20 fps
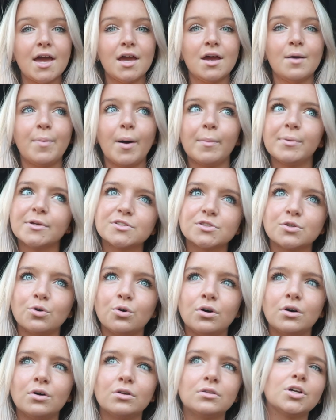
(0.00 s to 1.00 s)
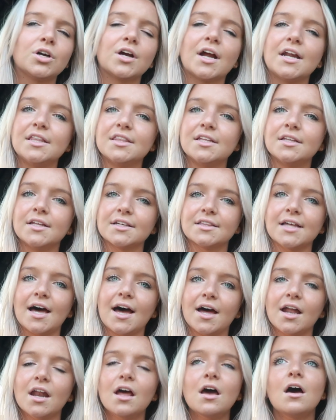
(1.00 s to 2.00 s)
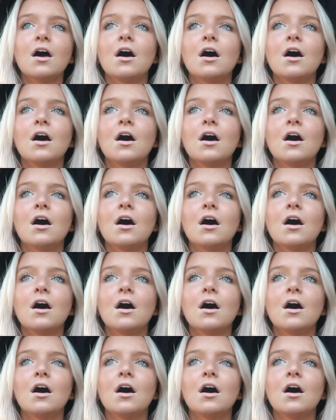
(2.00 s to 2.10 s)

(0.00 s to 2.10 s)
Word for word: a public school or anything like that.